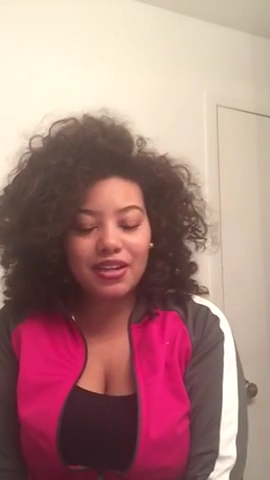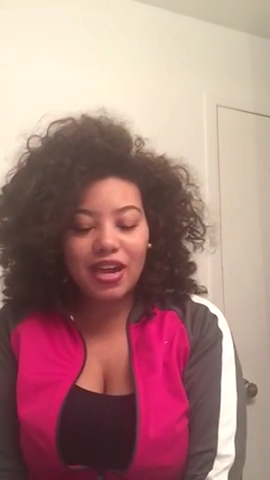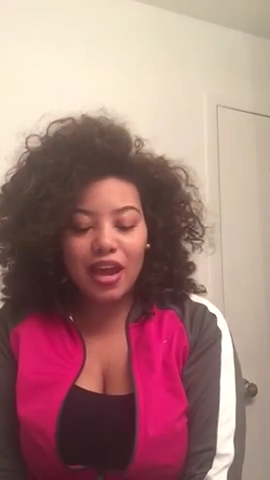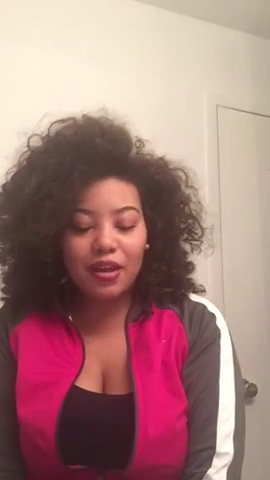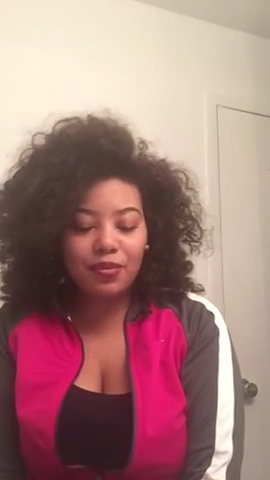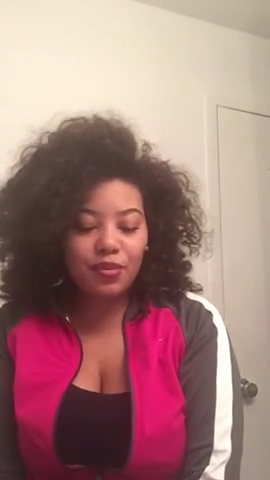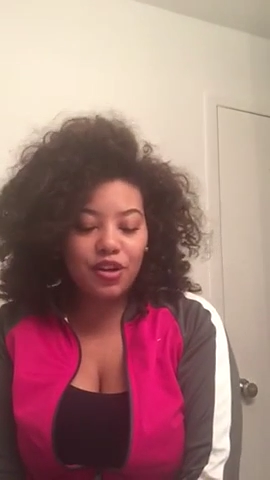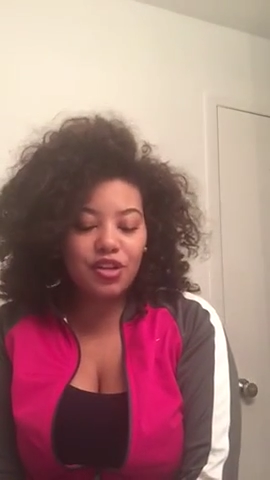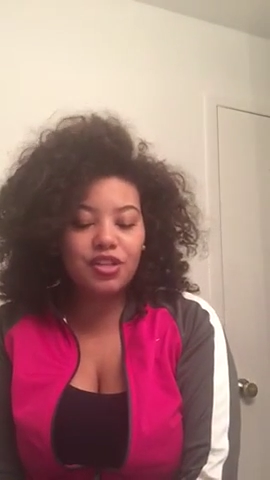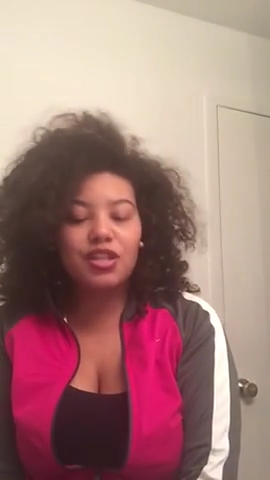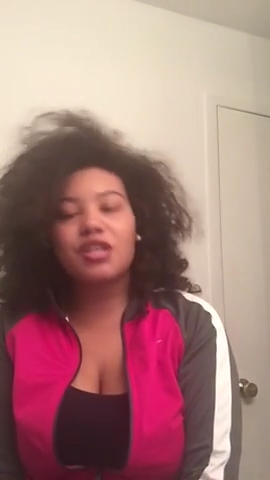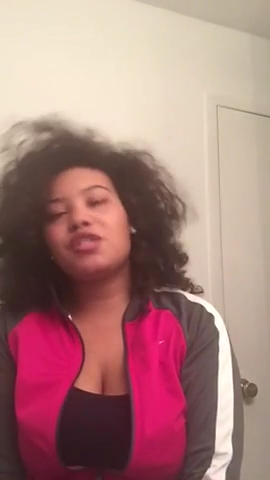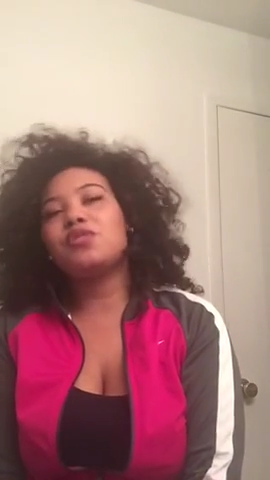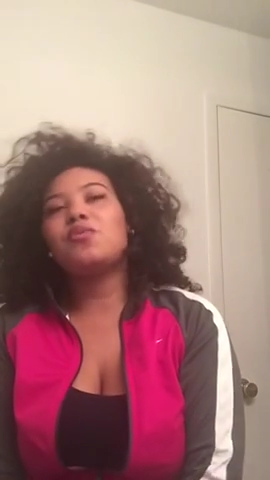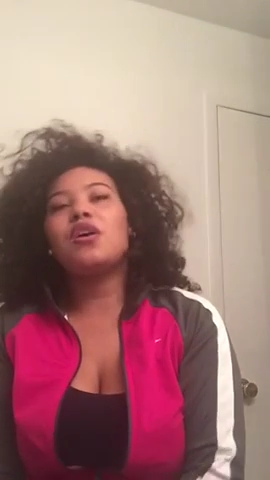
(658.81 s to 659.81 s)
and I
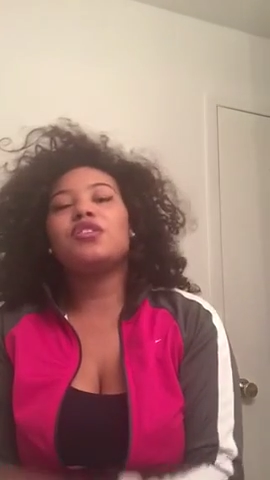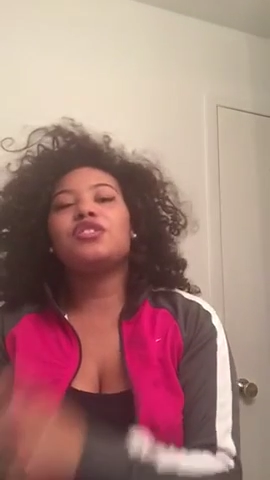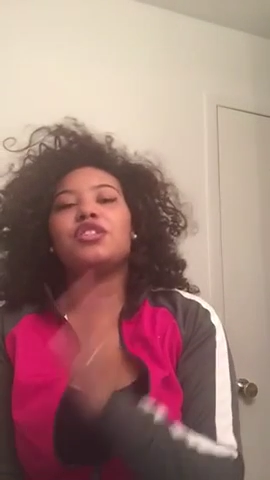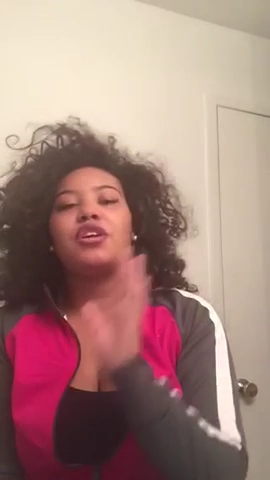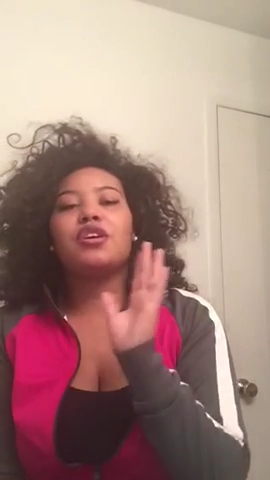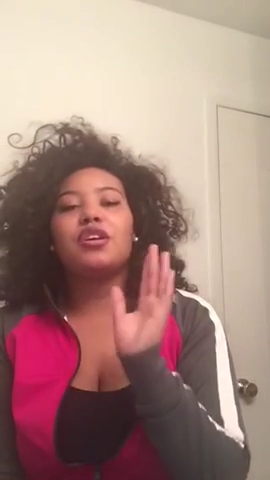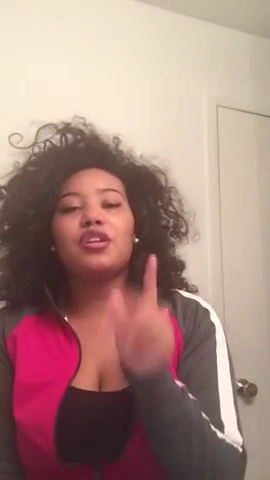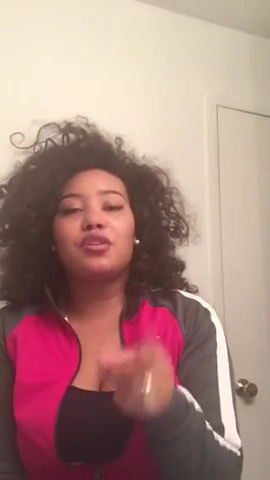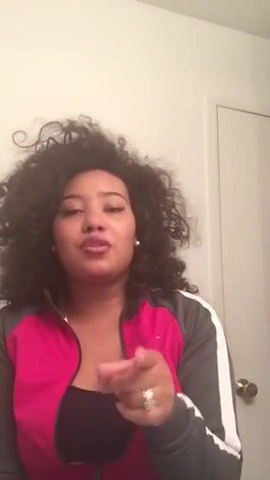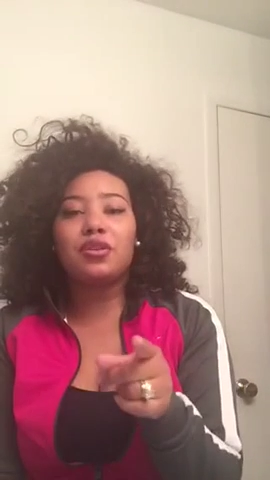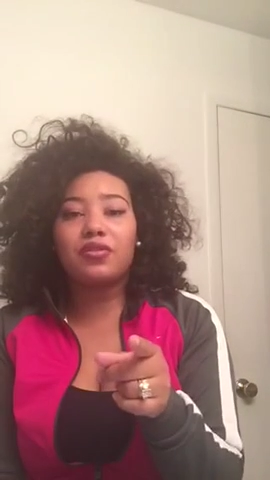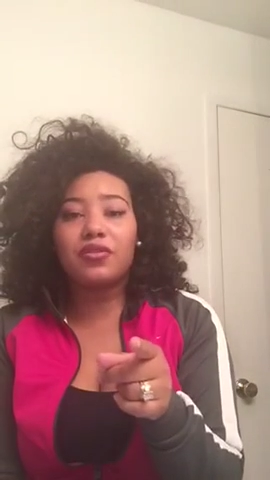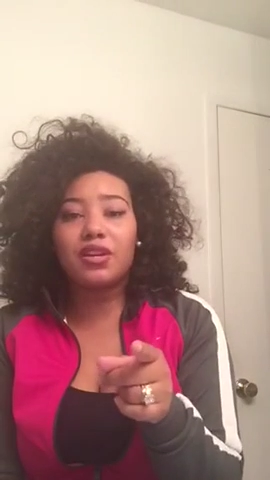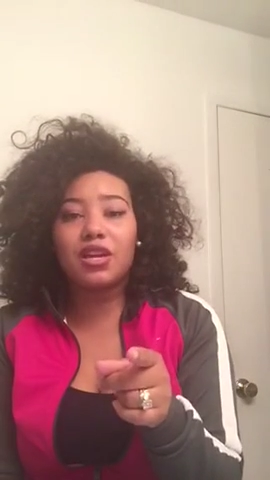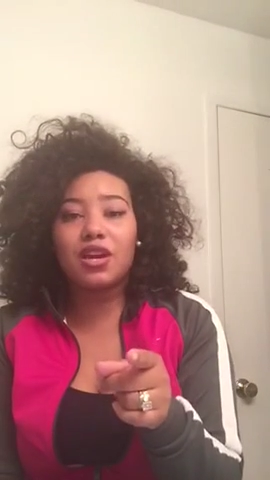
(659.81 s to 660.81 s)
appreciate you all sharing
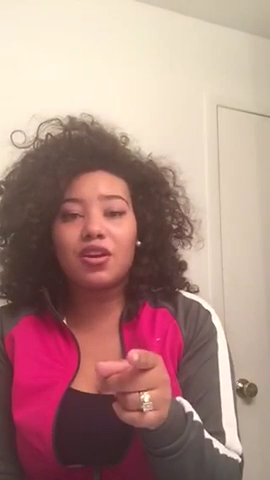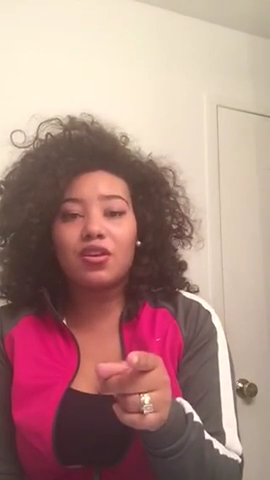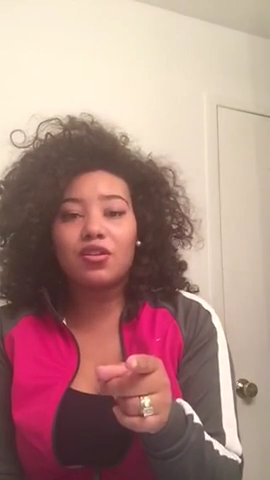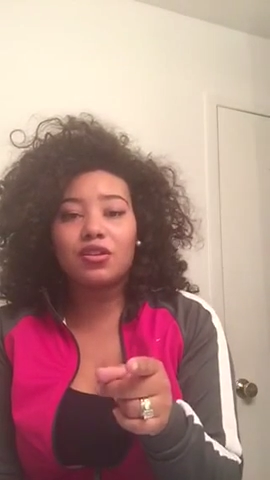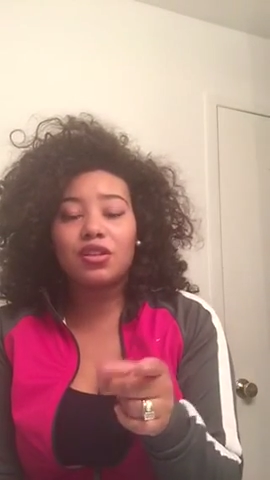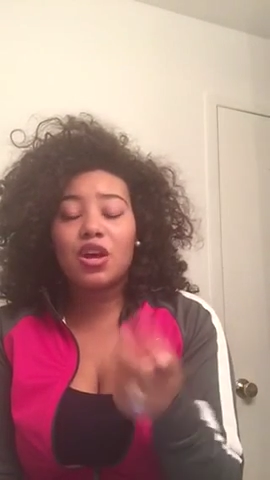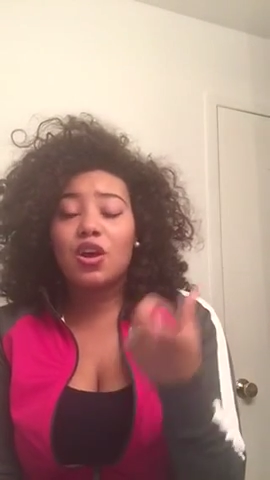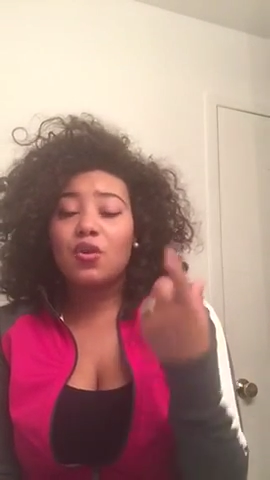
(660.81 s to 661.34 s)
your videos